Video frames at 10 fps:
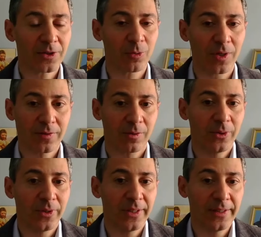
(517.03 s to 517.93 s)
it was
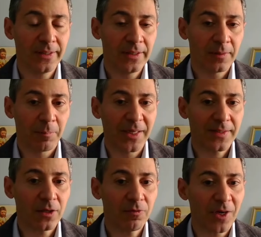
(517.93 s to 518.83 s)
only
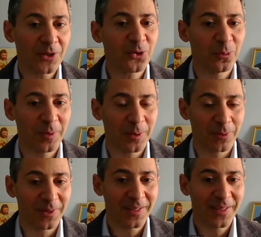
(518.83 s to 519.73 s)
myself and two
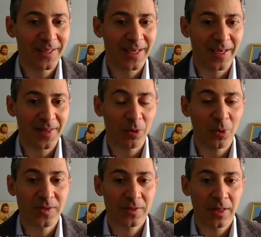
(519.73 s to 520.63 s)
people. Uh, that
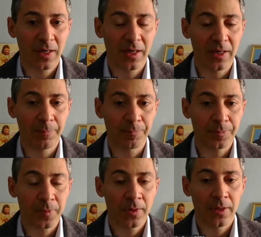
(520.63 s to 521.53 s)
was um,
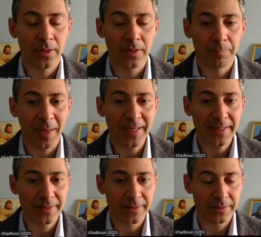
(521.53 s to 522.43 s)
uh,
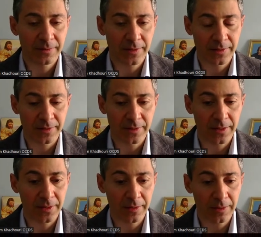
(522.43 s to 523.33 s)
back in, in
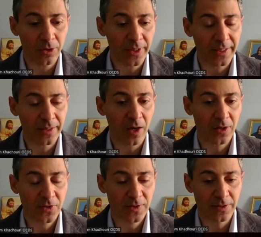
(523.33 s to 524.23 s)
uh, early
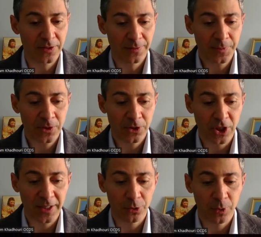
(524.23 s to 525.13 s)
last year,
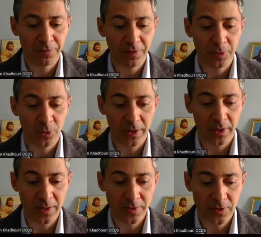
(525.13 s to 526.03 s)
January, February
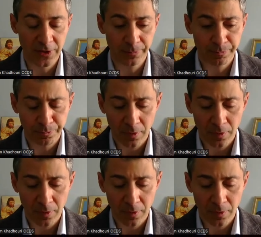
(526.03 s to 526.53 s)
last year.